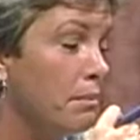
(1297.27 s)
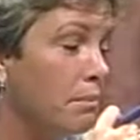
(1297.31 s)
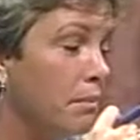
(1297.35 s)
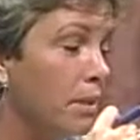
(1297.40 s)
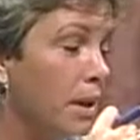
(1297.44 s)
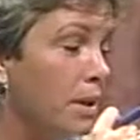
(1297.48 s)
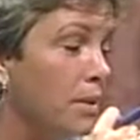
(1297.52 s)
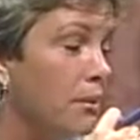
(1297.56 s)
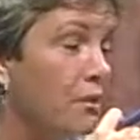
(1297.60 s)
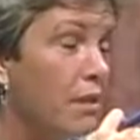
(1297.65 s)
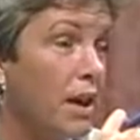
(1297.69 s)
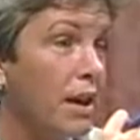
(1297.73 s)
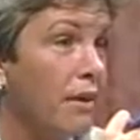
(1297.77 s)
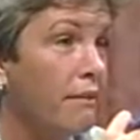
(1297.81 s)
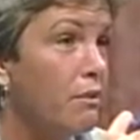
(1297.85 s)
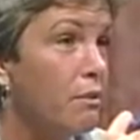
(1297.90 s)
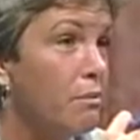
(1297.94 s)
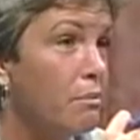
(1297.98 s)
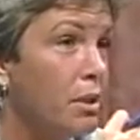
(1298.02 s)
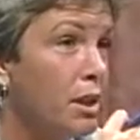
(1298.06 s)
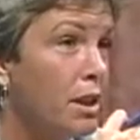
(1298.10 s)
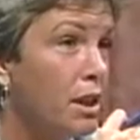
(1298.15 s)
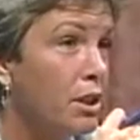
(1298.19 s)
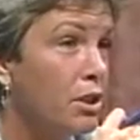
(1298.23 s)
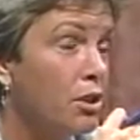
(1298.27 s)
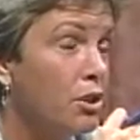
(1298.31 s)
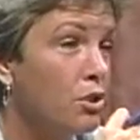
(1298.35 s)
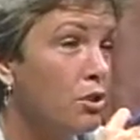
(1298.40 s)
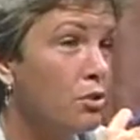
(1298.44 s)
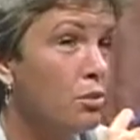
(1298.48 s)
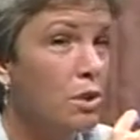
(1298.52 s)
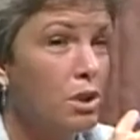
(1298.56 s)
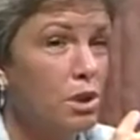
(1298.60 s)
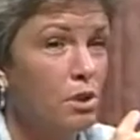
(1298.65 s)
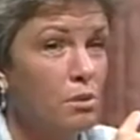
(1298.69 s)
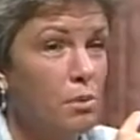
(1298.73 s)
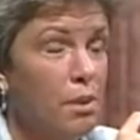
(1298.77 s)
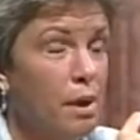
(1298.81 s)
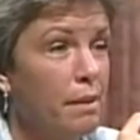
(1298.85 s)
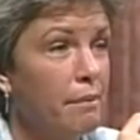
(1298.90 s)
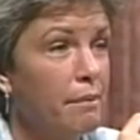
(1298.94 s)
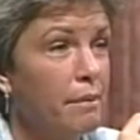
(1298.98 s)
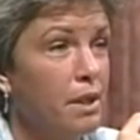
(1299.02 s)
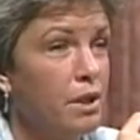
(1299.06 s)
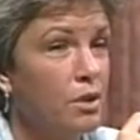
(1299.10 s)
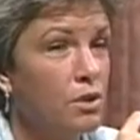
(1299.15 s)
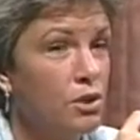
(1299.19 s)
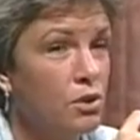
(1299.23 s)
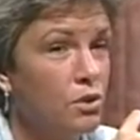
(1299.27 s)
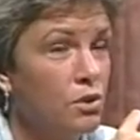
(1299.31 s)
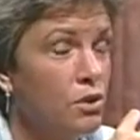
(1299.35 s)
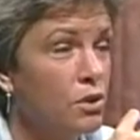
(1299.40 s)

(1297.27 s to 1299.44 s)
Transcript: I don't have the money to do what you want me to do. You're